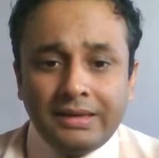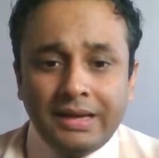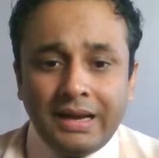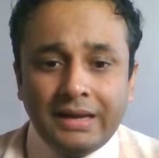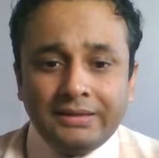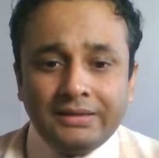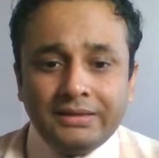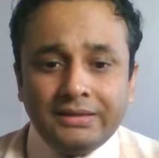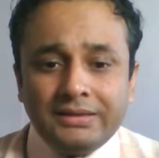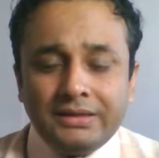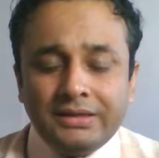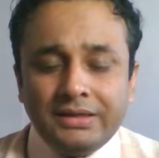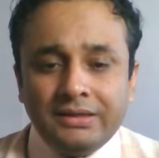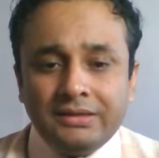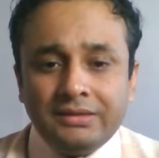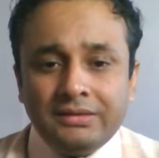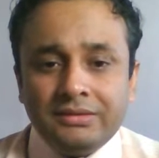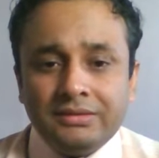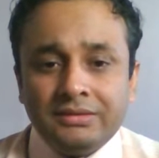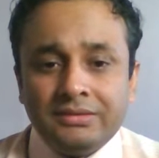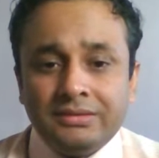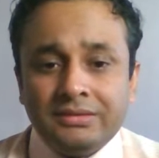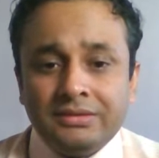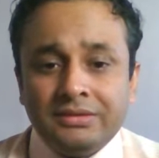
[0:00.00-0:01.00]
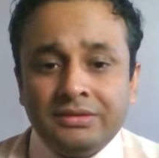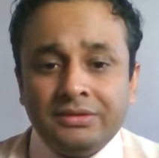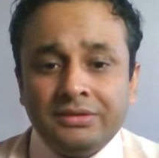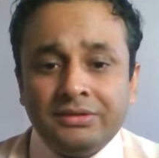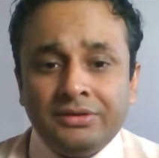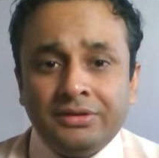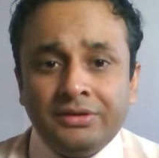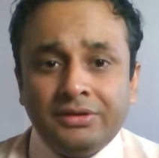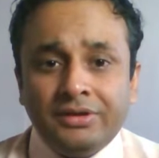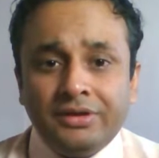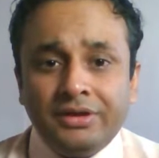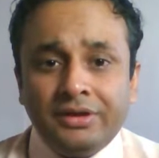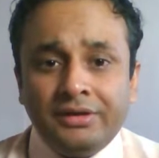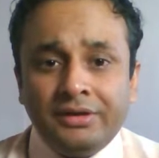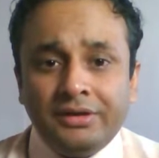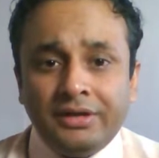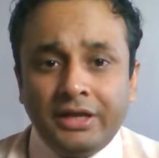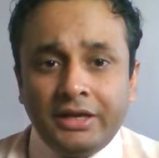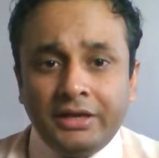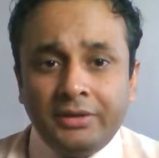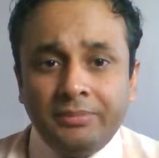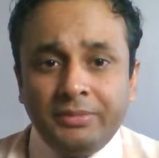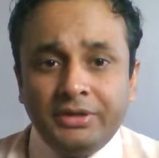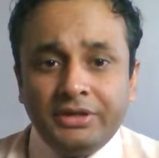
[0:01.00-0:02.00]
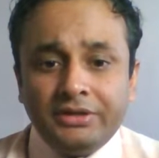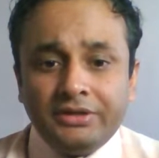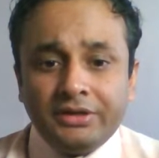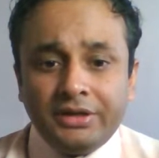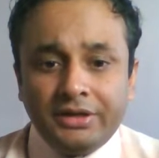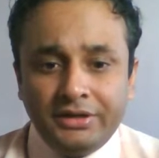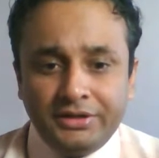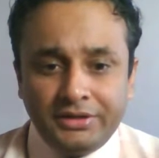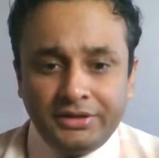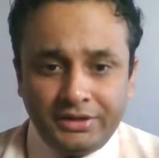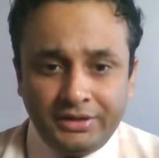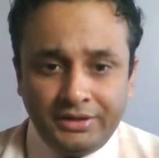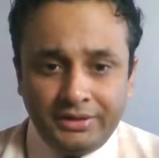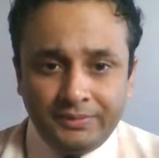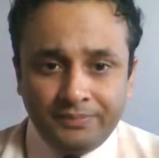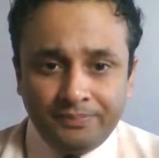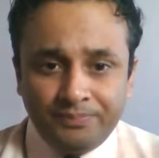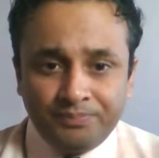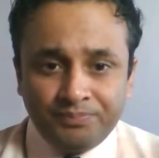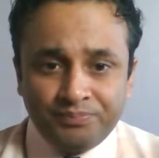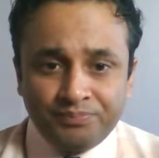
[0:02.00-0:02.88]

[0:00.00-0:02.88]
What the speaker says: landed in an enemy territory.